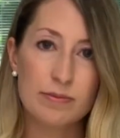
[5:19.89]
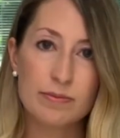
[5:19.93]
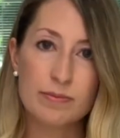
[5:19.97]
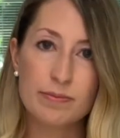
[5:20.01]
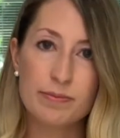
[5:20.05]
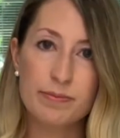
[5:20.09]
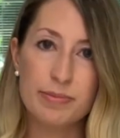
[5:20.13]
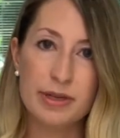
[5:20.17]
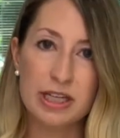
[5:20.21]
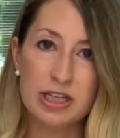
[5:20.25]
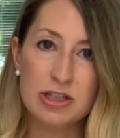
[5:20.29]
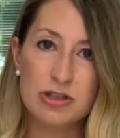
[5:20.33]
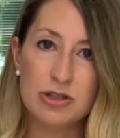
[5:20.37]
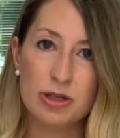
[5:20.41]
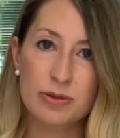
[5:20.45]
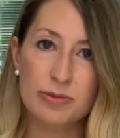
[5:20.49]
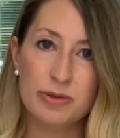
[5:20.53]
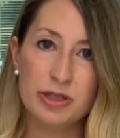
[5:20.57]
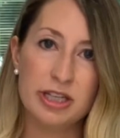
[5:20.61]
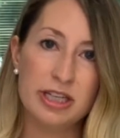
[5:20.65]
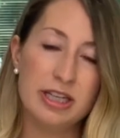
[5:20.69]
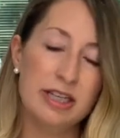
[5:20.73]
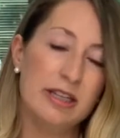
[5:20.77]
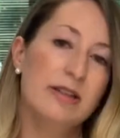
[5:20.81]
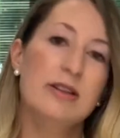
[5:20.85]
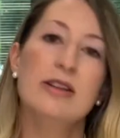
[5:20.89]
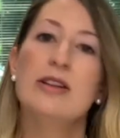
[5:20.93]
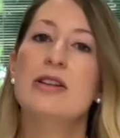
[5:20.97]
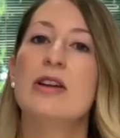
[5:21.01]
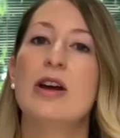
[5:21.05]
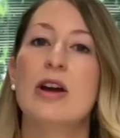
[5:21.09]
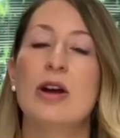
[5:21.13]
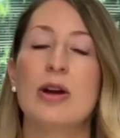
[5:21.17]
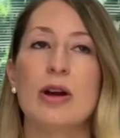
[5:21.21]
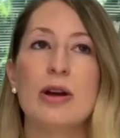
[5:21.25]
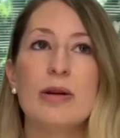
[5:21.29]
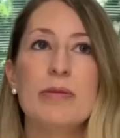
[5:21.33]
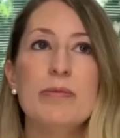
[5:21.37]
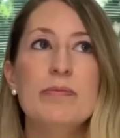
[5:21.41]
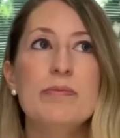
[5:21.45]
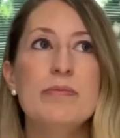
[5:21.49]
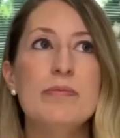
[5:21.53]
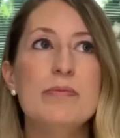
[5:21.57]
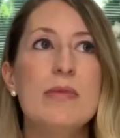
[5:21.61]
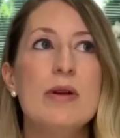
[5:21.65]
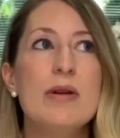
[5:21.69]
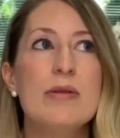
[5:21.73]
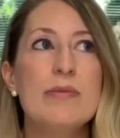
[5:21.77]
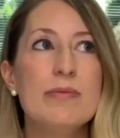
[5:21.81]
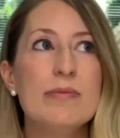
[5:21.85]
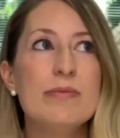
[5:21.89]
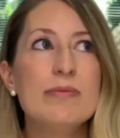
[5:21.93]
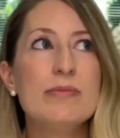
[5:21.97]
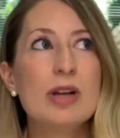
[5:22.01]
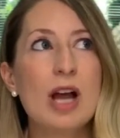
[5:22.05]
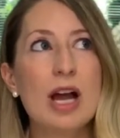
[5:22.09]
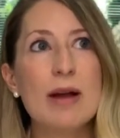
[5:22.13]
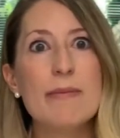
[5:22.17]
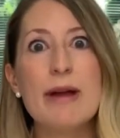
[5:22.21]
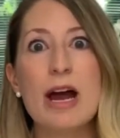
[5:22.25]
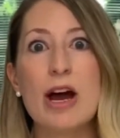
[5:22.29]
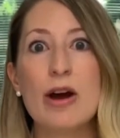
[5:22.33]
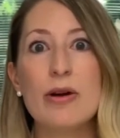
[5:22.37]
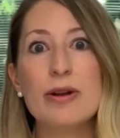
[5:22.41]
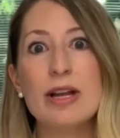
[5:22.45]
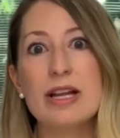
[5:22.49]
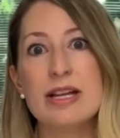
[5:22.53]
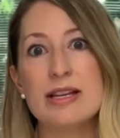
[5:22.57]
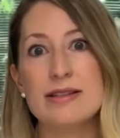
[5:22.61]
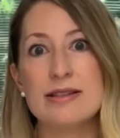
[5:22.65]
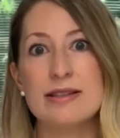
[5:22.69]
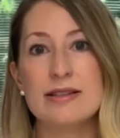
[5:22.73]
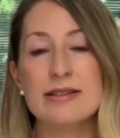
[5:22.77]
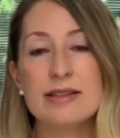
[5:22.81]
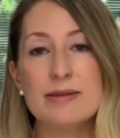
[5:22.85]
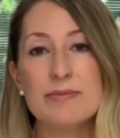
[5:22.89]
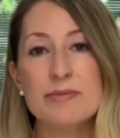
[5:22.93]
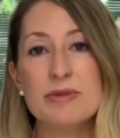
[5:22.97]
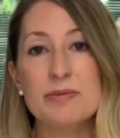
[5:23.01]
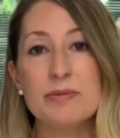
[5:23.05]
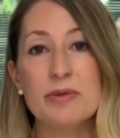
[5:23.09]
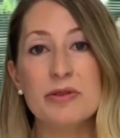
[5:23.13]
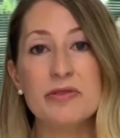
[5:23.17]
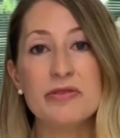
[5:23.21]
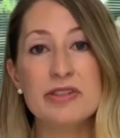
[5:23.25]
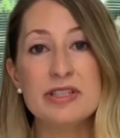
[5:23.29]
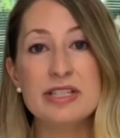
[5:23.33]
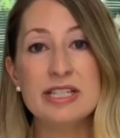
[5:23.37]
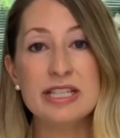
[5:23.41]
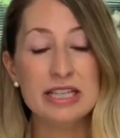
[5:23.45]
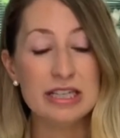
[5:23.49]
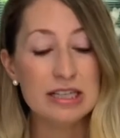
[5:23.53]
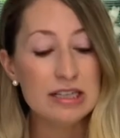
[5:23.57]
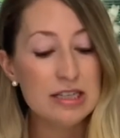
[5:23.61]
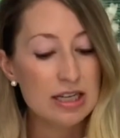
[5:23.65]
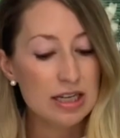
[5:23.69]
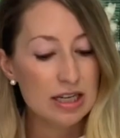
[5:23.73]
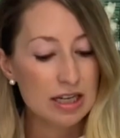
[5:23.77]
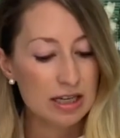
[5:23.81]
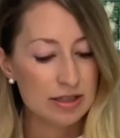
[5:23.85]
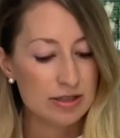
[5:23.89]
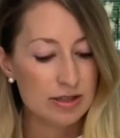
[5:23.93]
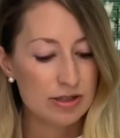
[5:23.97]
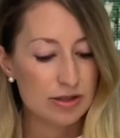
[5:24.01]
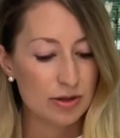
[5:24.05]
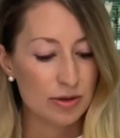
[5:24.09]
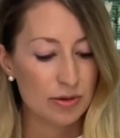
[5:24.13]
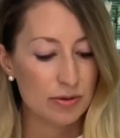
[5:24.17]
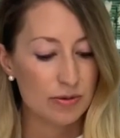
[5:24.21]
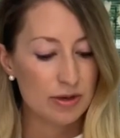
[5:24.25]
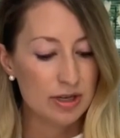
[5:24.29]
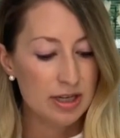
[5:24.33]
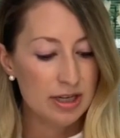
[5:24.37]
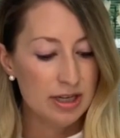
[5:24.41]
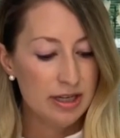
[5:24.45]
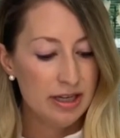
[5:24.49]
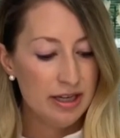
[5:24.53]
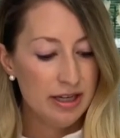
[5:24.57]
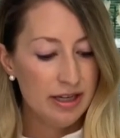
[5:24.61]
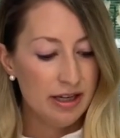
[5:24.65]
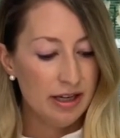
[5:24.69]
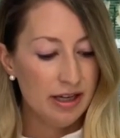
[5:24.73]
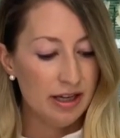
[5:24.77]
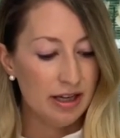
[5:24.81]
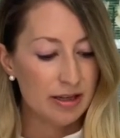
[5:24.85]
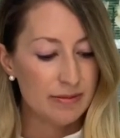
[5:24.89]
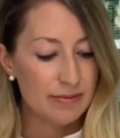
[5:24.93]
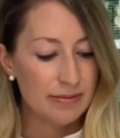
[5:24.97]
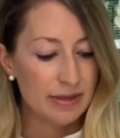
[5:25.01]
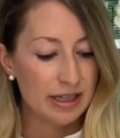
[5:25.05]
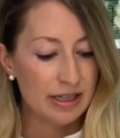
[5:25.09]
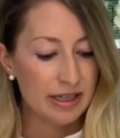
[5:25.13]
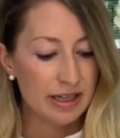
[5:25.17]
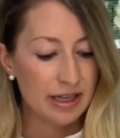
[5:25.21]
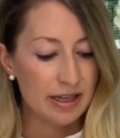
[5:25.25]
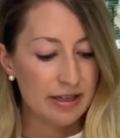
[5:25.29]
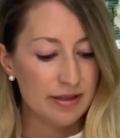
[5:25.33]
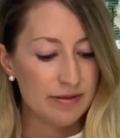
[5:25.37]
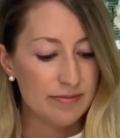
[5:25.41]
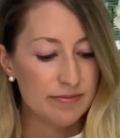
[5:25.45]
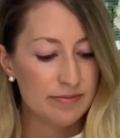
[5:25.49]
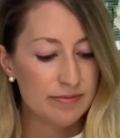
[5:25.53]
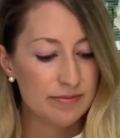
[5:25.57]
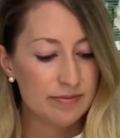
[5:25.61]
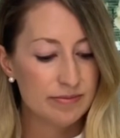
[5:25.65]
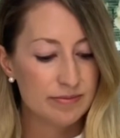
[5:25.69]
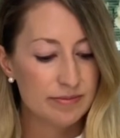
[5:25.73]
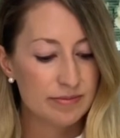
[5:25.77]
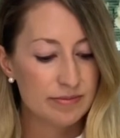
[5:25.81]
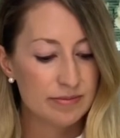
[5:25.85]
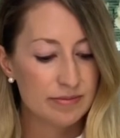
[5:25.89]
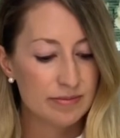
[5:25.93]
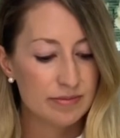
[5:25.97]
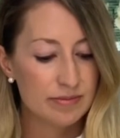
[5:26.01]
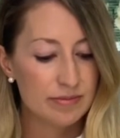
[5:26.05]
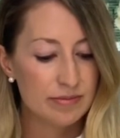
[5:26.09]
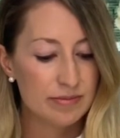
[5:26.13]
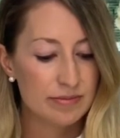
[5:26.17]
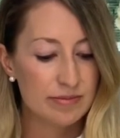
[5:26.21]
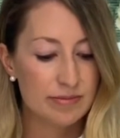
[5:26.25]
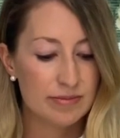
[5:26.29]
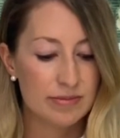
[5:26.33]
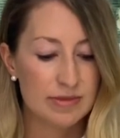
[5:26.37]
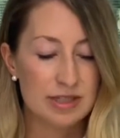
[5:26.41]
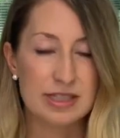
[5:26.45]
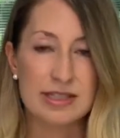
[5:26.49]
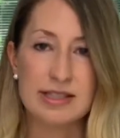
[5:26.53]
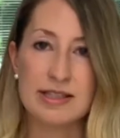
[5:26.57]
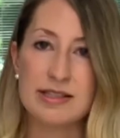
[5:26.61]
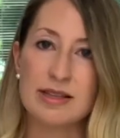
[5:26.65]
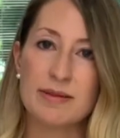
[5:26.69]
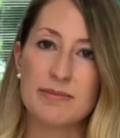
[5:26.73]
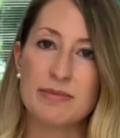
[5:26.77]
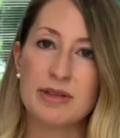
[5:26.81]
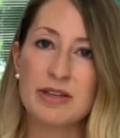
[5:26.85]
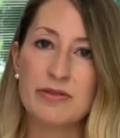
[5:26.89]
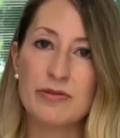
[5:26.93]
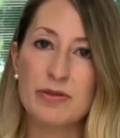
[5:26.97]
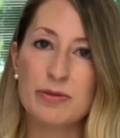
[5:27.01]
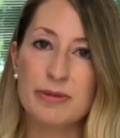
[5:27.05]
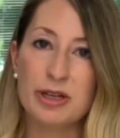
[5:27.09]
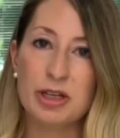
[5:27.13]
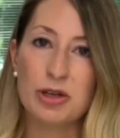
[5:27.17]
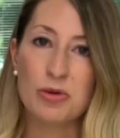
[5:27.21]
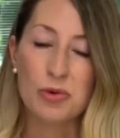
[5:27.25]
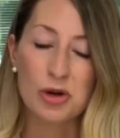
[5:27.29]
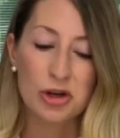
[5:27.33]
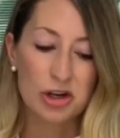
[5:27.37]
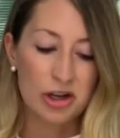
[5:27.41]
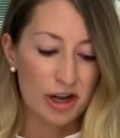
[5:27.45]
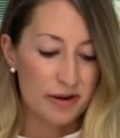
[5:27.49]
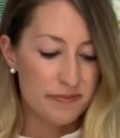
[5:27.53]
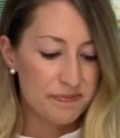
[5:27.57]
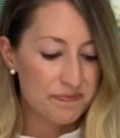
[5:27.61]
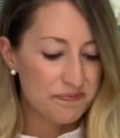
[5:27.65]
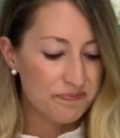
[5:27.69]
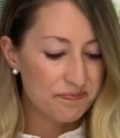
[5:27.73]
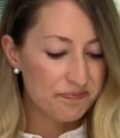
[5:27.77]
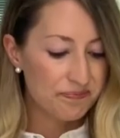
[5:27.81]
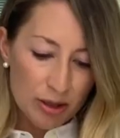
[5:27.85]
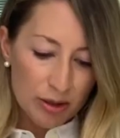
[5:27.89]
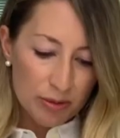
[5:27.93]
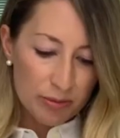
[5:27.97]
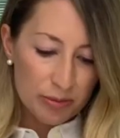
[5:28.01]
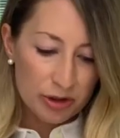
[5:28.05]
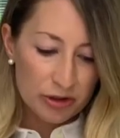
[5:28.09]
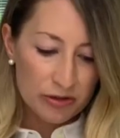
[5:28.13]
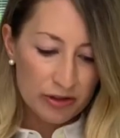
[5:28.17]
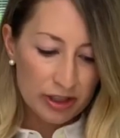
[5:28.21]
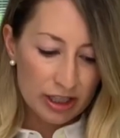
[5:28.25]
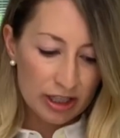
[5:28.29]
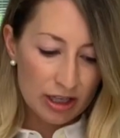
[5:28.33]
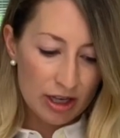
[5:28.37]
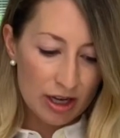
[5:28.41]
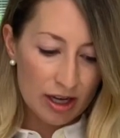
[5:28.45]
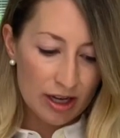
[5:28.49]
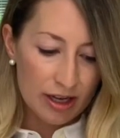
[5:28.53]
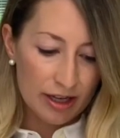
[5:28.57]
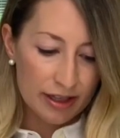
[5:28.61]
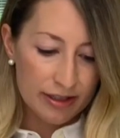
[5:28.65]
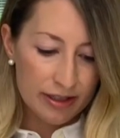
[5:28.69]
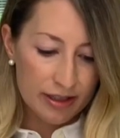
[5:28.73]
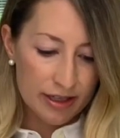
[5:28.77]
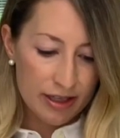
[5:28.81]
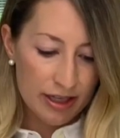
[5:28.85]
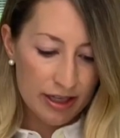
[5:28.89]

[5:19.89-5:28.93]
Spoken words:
be contributed, come out as a symptom of fatigue, and so again, this is something for me to work on. Moving on,